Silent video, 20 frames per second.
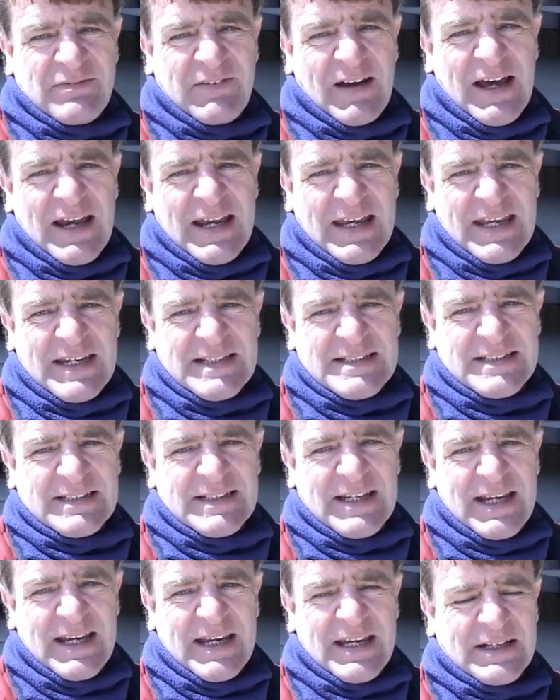flying
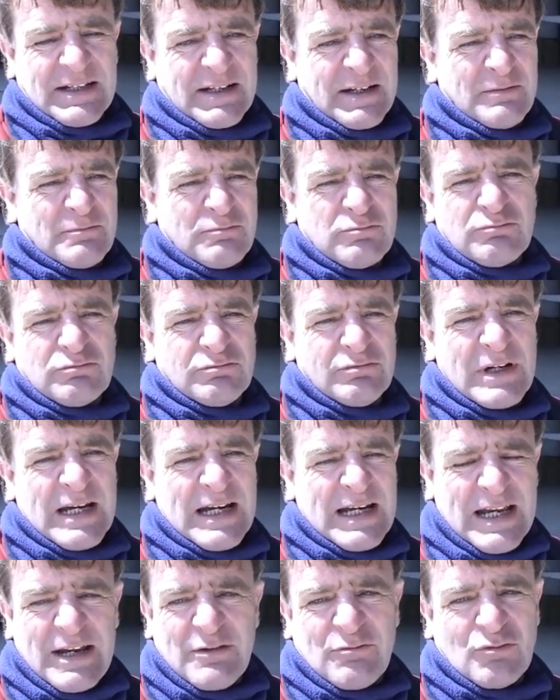yesterday in
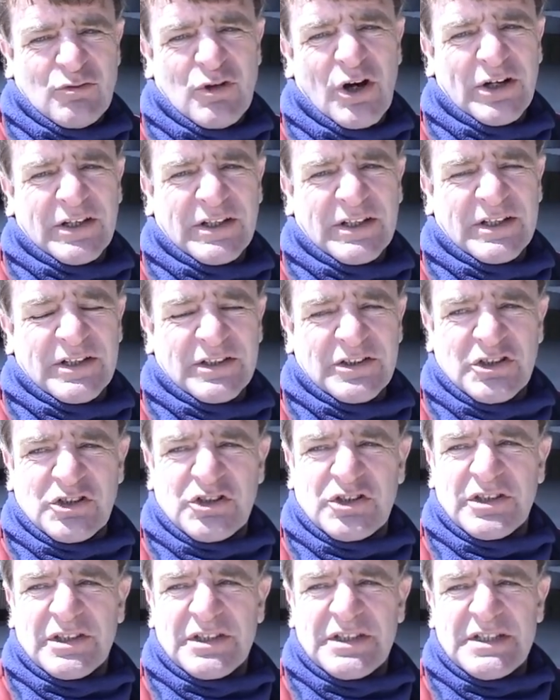really rotten
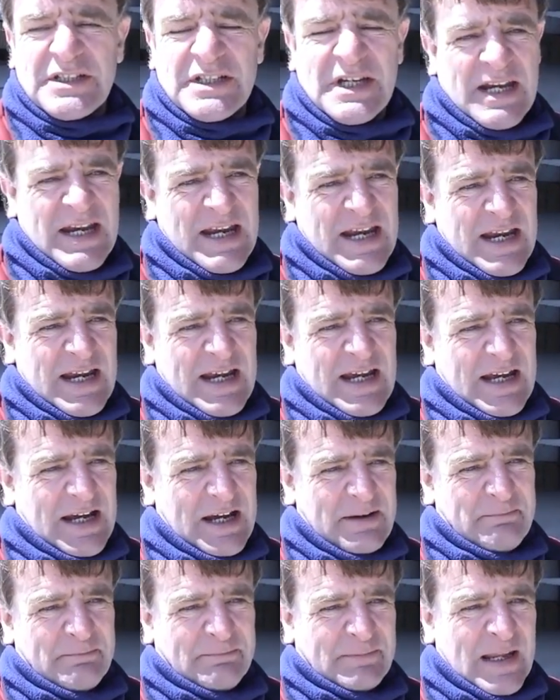conditions.
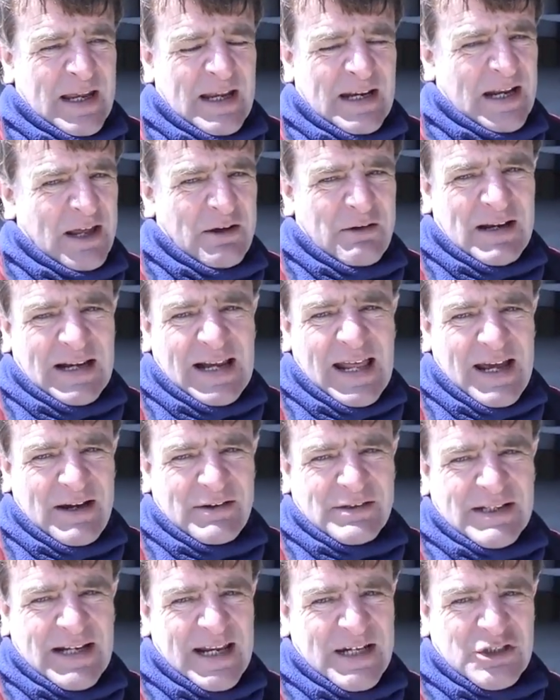Low
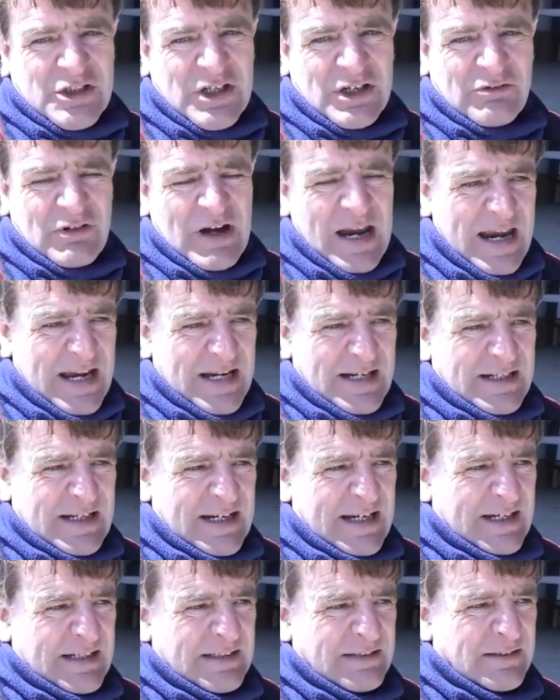cloud, lashing rain,
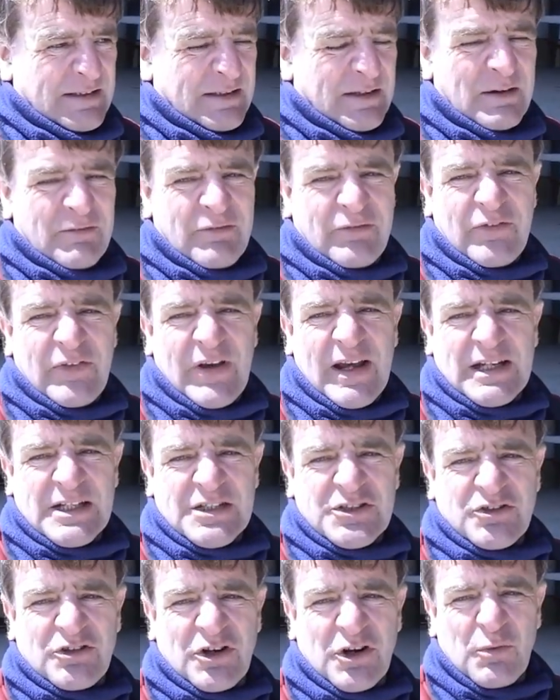and a fairly
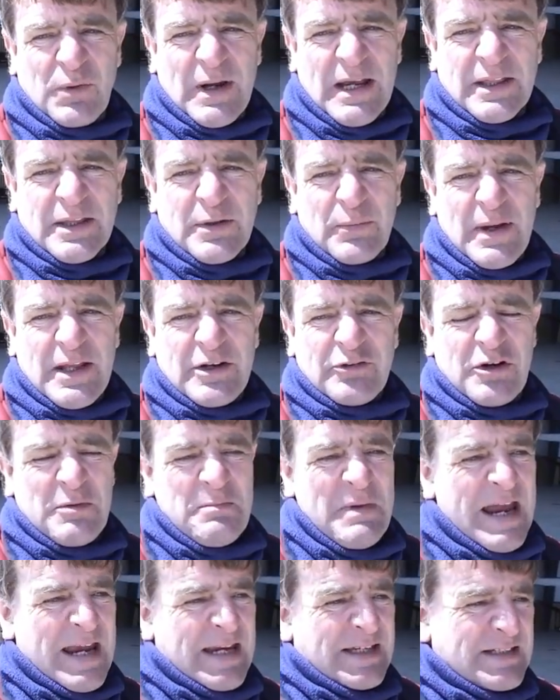strong wind. The wind
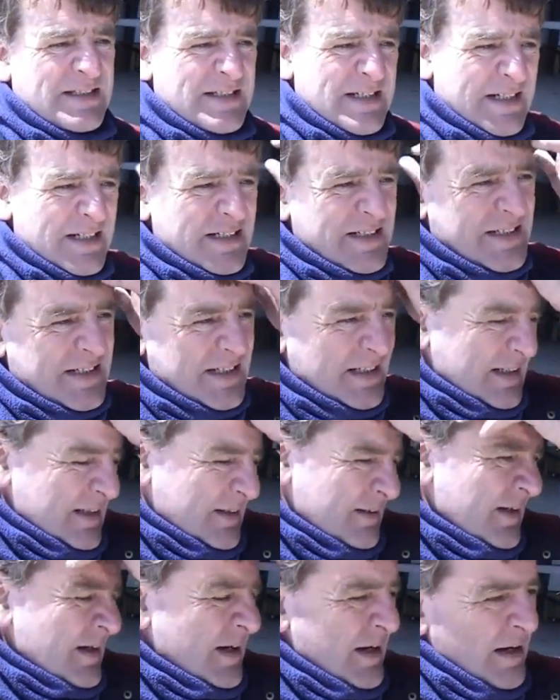remains, and it's still a